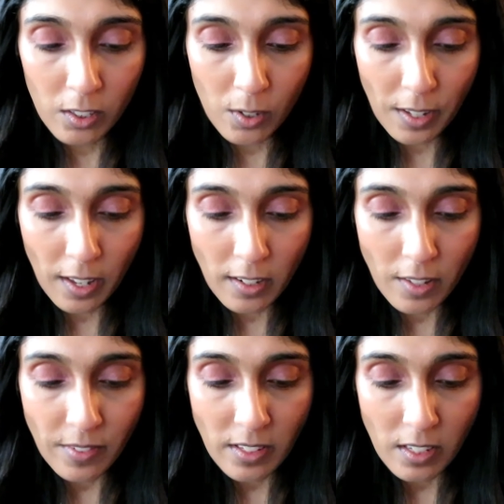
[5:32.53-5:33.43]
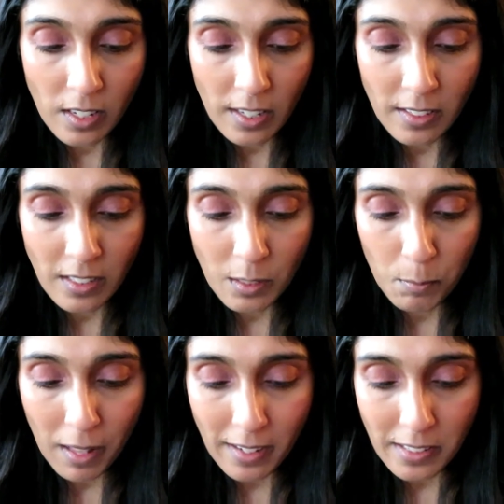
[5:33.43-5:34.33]
oh, I can't even see. It's in
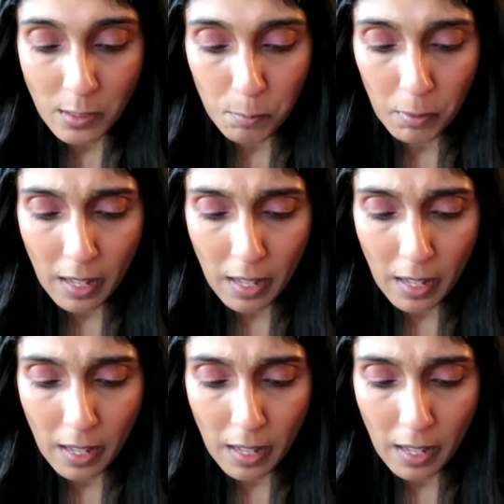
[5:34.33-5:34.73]
Blackest